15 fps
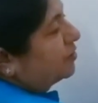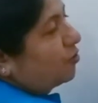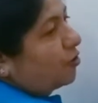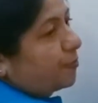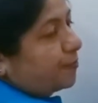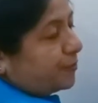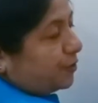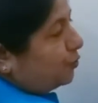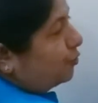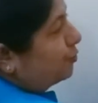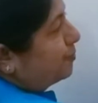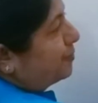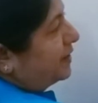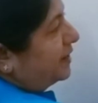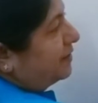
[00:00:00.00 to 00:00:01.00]
or pure
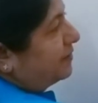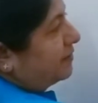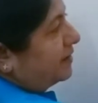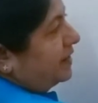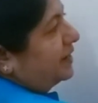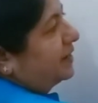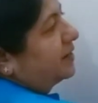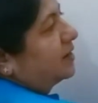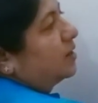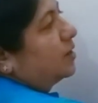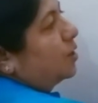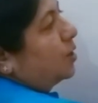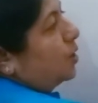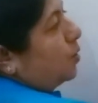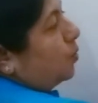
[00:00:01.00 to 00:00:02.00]
red red
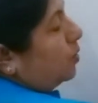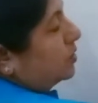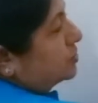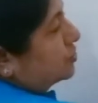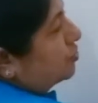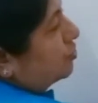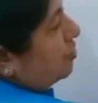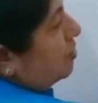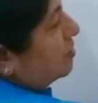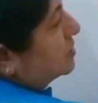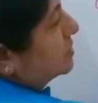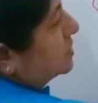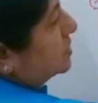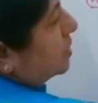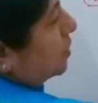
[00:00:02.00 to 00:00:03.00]
was crossed